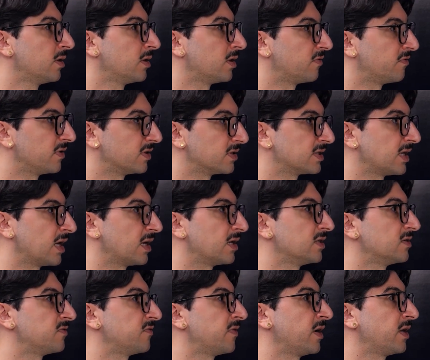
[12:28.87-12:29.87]
that feel
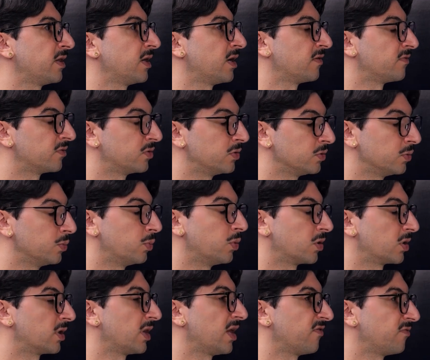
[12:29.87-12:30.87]
satisfied, that have good
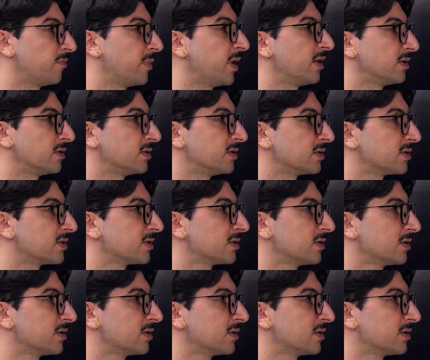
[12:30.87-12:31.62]
work-life balance.